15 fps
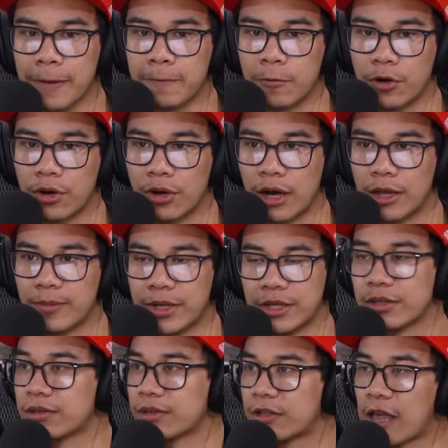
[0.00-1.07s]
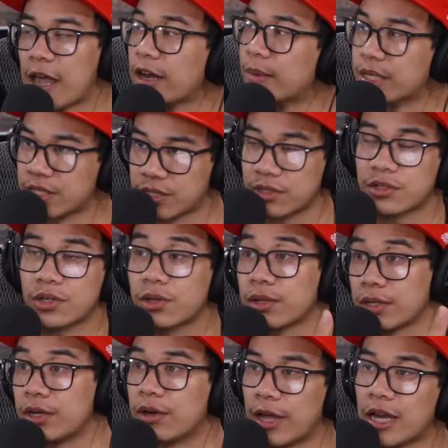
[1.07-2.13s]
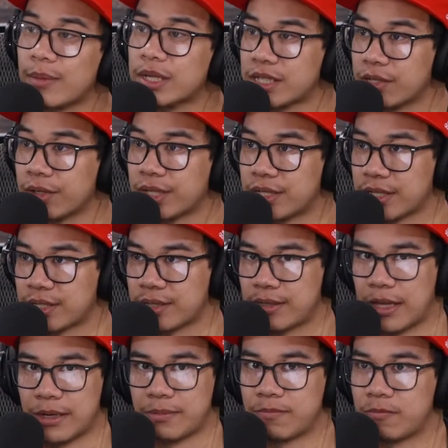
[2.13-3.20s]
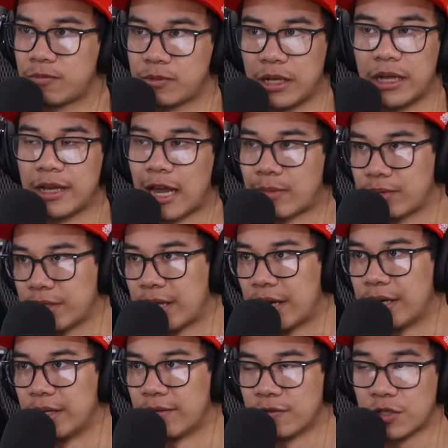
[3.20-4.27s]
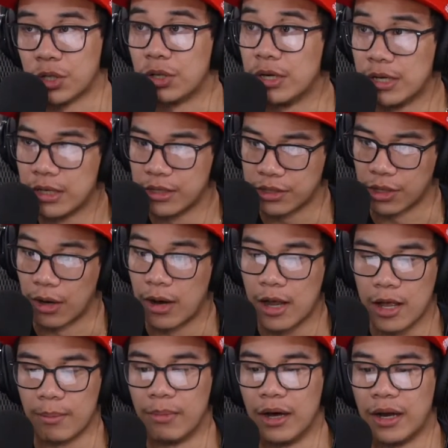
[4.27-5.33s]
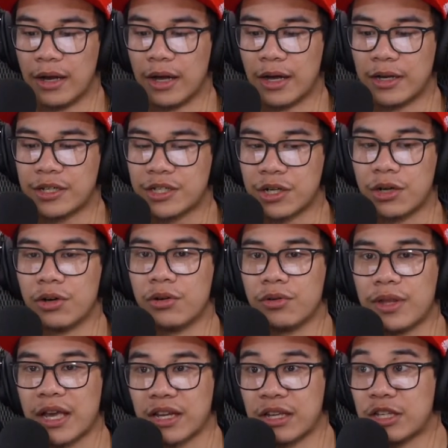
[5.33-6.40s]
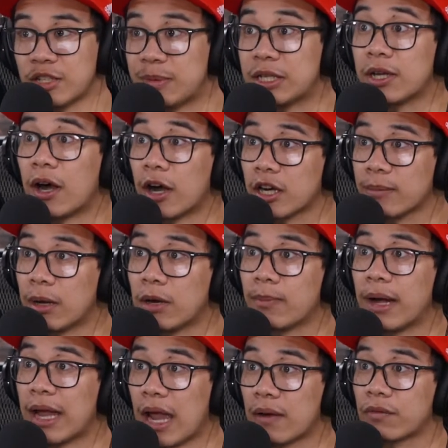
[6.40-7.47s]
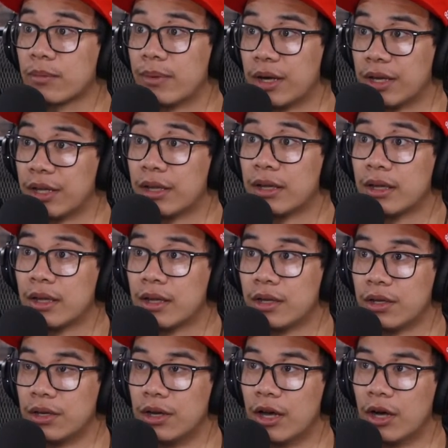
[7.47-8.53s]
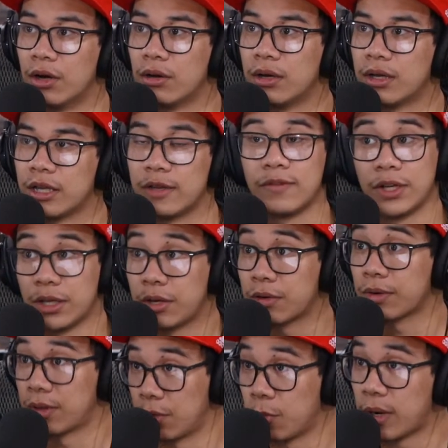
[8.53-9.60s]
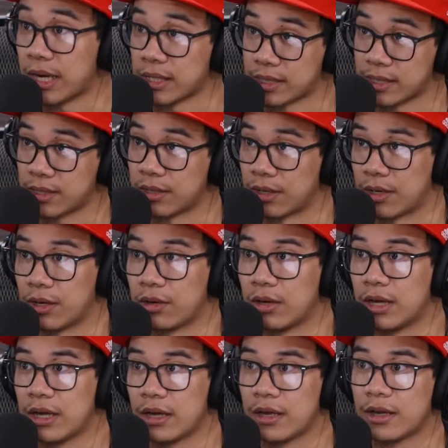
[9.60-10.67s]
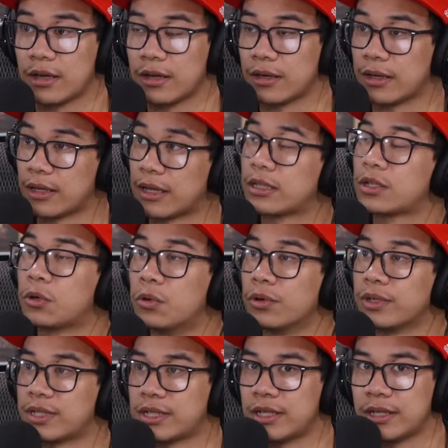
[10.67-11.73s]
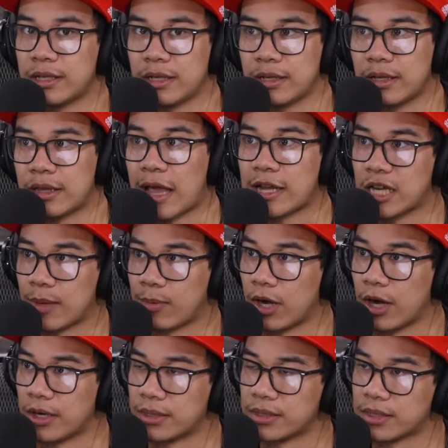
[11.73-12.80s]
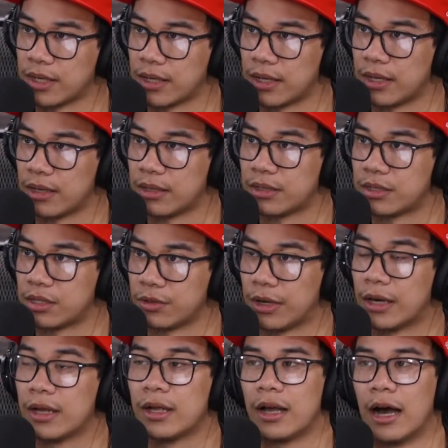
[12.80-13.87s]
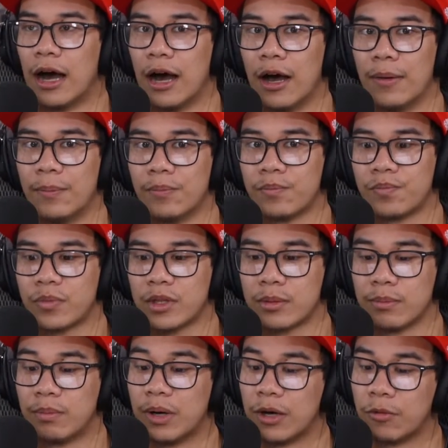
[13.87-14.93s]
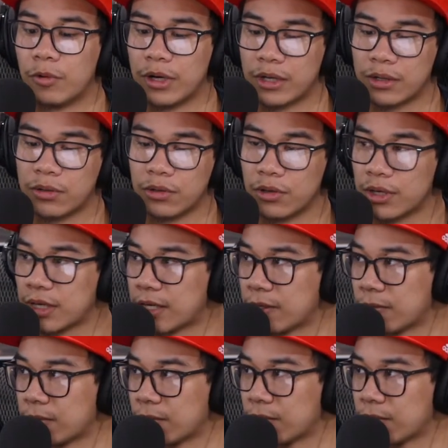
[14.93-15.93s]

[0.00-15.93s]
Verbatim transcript: where I mean, the anime is sure that, you know, anime still exists that encapsulate that idea. Sure, but a show that can just be talked about by everybody. You know, even here in the West, you know, right? It's cool to see that type of audience get hit into it. But what Koga